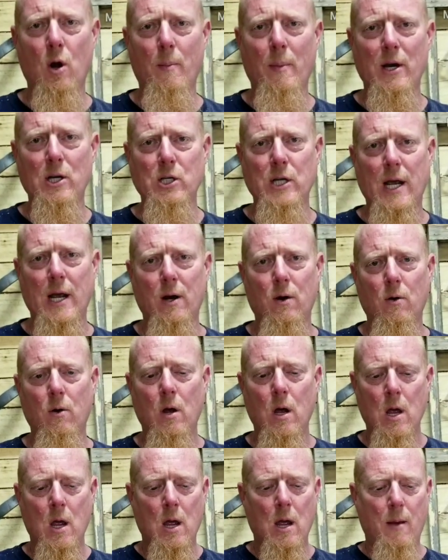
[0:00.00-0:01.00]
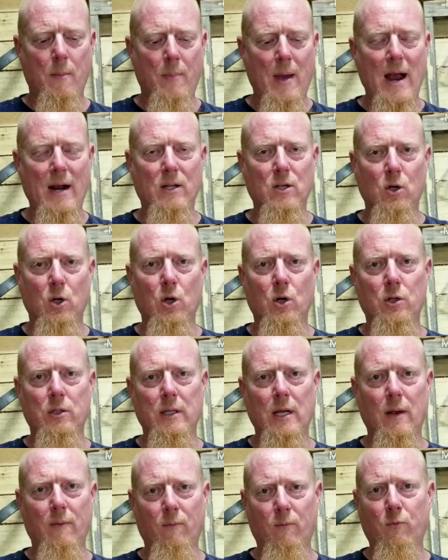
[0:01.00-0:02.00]
to my channel, back to your
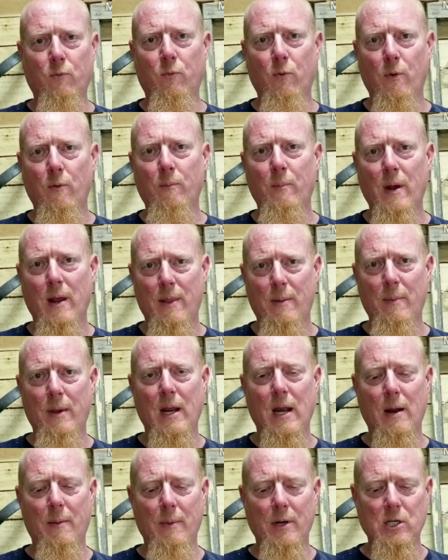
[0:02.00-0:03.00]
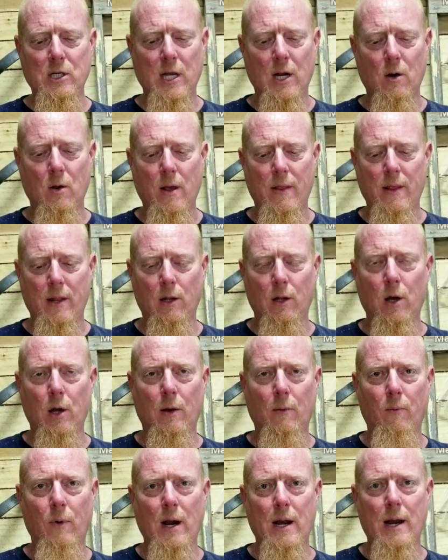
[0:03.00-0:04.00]
set, my beginning of my channel, and then look
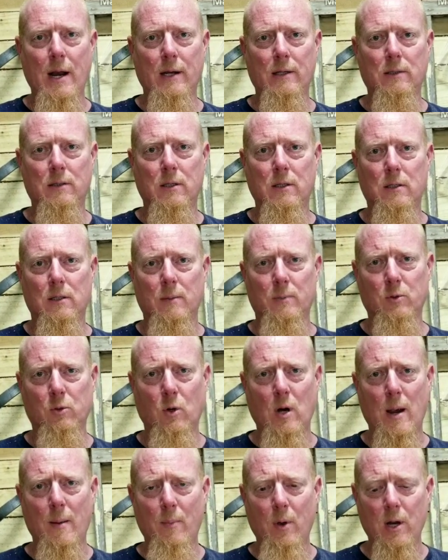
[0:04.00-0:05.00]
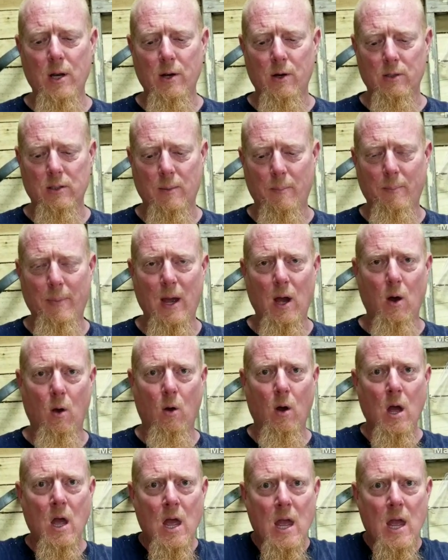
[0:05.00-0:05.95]
right next to the subscribe button. There's a bell.